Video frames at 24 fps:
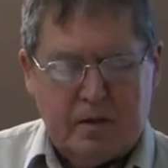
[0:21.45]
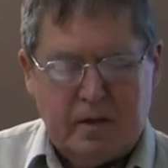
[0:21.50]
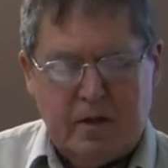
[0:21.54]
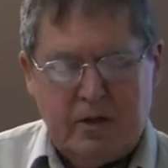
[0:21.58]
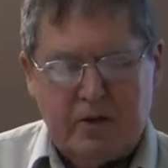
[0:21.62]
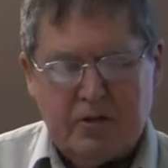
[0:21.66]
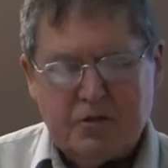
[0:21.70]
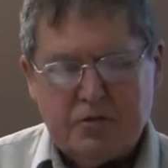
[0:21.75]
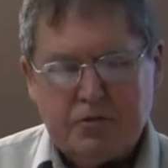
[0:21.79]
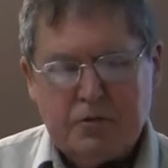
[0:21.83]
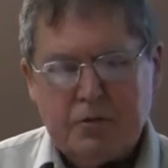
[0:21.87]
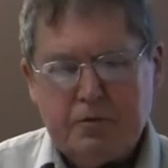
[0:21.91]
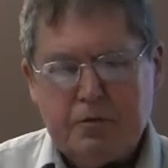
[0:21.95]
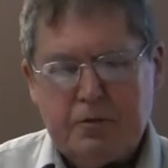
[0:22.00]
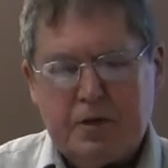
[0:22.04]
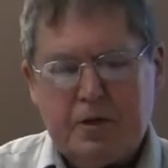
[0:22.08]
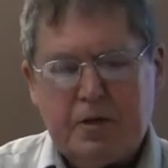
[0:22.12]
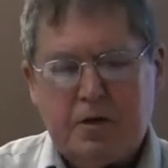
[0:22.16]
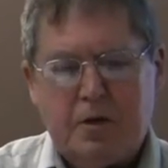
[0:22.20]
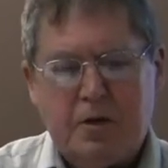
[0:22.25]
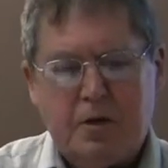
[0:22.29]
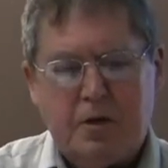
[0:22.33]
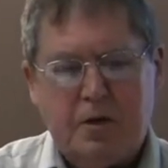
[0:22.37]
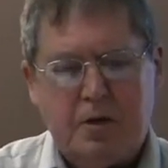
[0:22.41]
as we
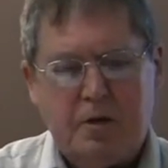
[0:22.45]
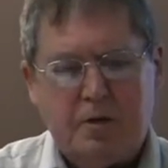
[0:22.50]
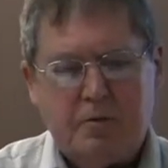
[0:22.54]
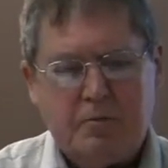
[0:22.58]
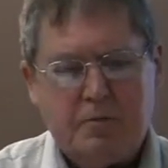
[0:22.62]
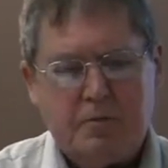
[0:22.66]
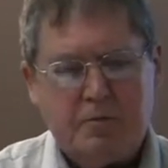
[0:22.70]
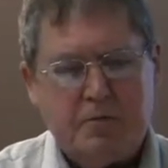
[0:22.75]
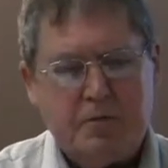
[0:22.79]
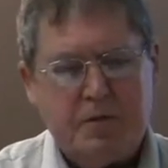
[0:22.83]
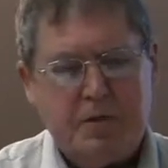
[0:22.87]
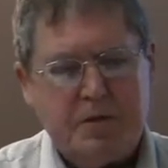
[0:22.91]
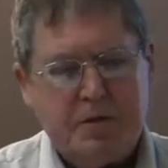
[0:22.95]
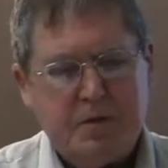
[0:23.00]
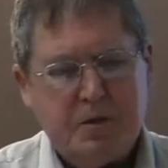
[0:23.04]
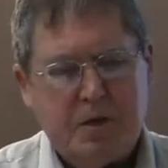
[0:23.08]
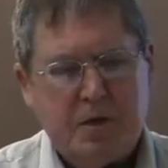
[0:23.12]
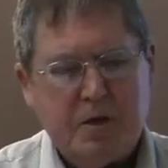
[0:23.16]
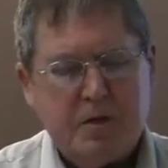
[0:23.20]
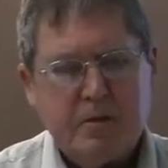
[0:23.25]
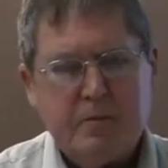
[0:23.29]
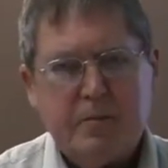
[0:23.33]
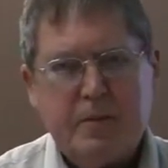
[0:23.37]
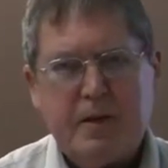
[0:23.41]
recall, when we
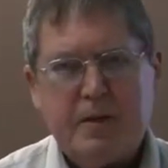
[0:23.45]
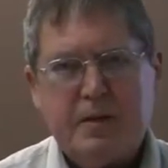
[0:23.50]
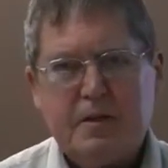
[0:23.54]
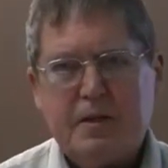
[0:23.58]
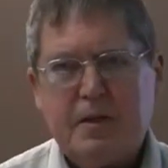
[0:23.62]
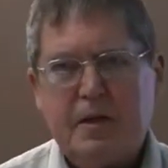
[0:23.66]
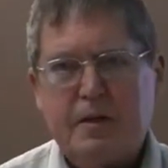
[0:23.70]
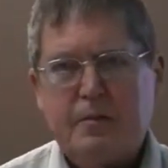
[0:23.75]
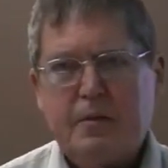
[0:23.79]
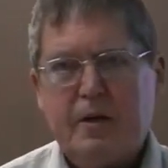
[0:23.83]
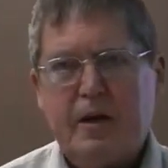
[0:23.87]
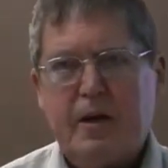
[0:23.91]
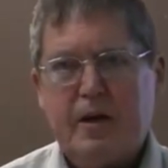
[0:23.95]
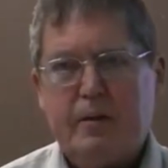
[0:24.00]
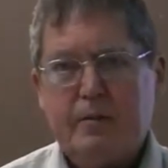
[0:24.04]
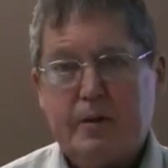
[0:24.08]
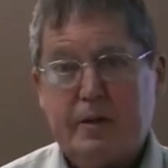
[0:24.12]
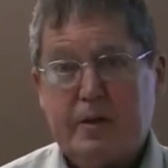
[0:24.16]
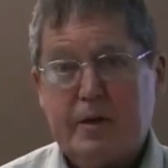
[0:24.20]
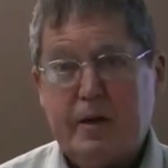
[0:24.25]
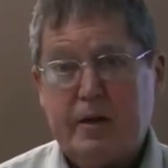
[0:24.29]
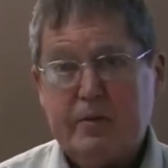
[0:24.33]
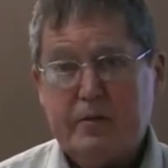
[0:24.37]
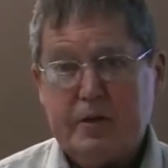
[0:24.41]
talked about the
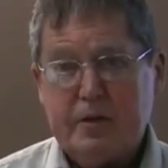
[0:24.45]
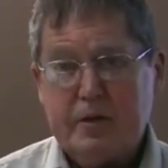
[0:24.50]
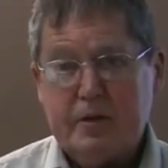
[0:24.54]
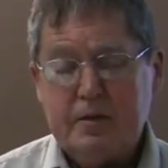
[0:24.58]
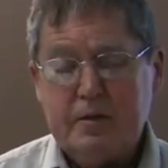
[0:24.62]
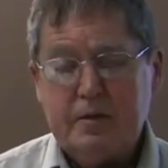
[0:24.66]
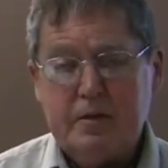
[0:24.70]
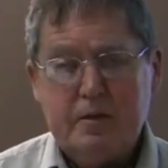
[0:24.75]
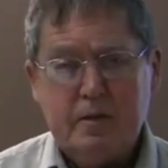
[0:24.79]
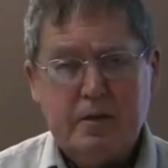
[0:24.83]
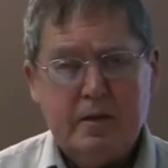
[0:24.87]
Abrahamic covenant,